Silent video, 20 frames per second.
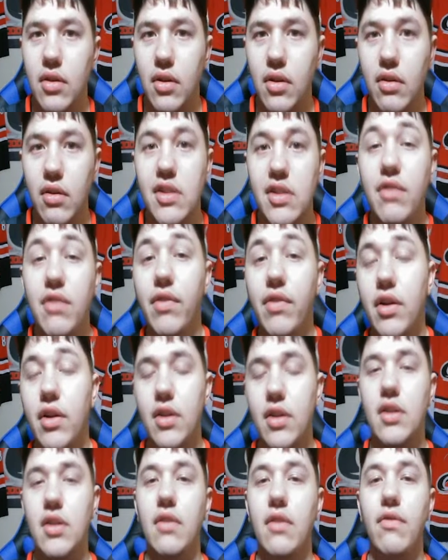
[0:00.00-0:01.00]

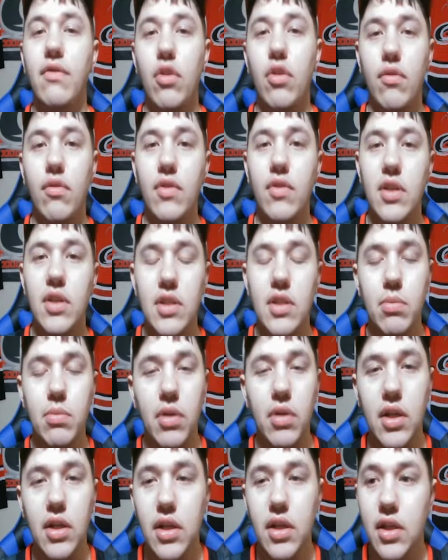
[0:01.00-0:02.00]
variant of COVID is
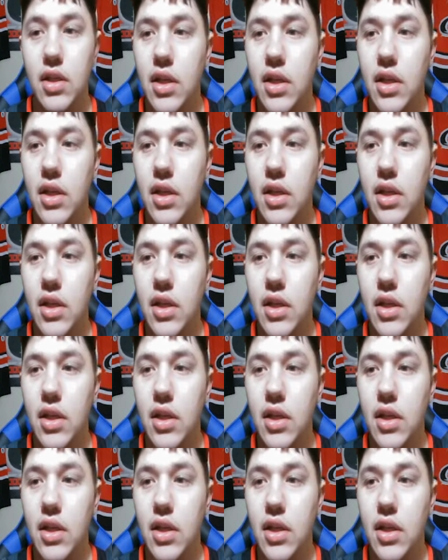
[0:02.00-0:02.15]
spreading,